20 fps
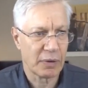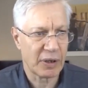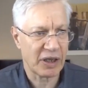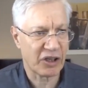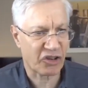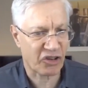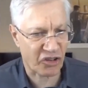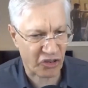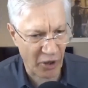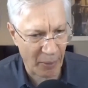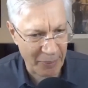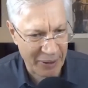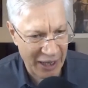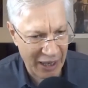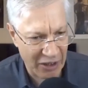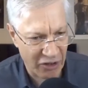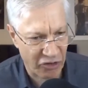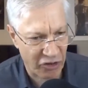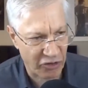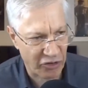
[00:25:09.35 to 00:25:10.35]
in some
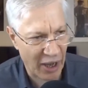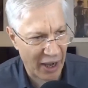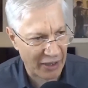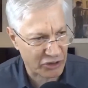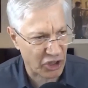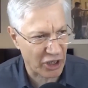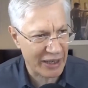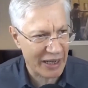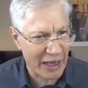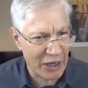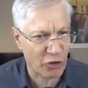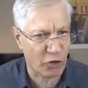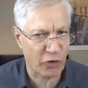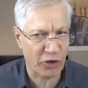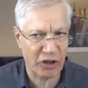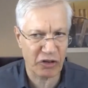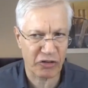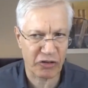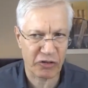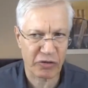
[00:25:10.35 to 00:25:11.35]
cases, actually
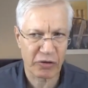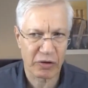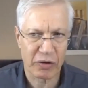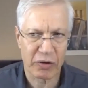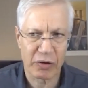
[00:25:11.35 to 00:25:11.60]
increase